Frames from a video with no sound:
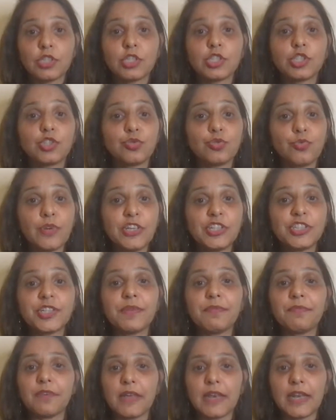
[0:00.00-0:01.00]
to reshape
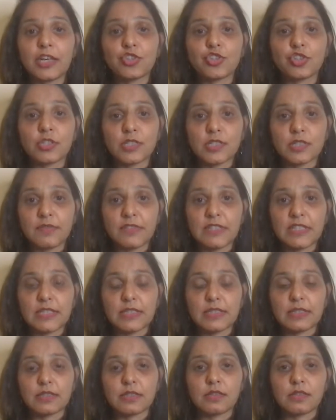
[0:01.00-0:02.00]
financial
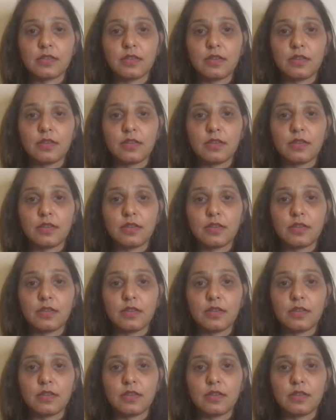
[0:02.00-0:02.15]
services.